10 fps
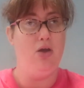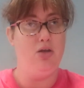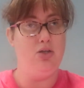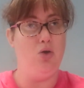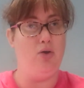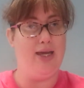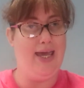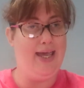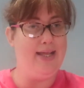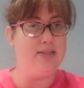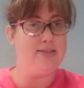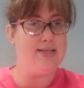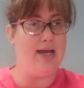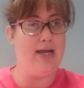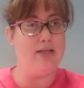young kids,
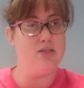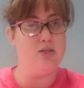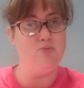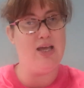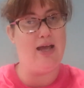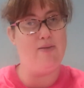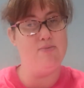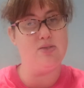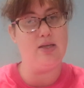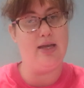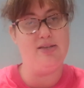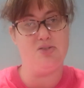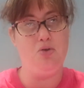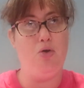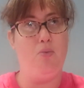and sometimes
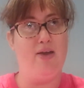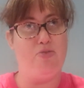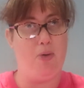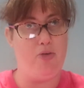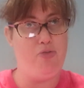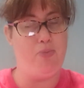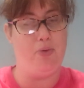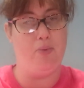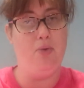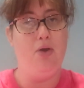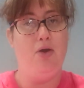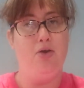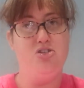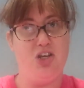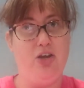it's not always possible
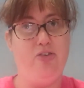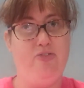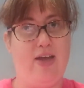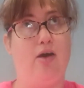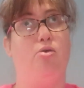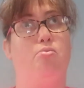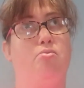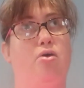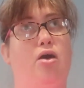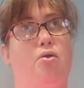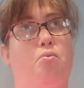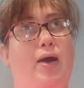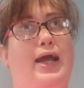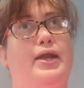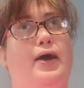to film
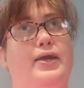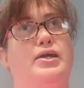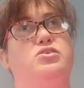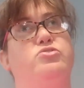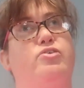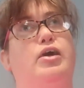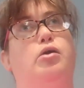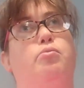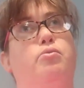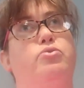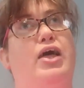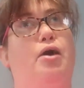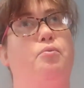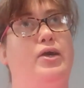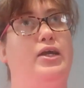when I need to film
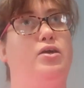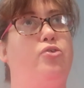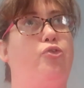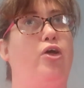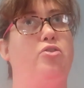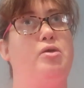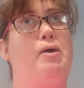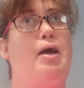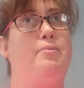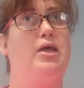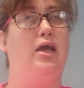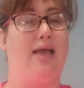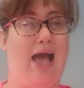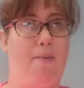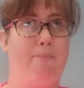that week, so there might be a
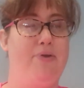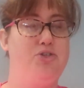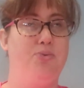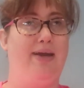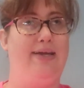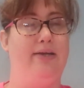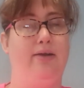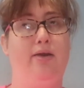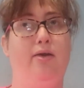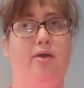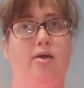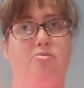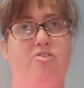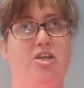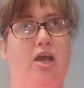gap between
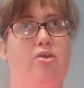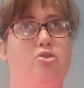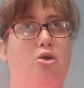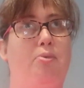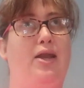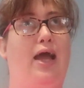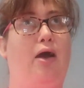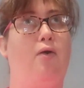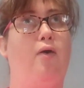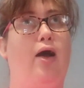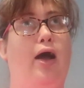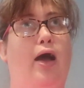videos coming out.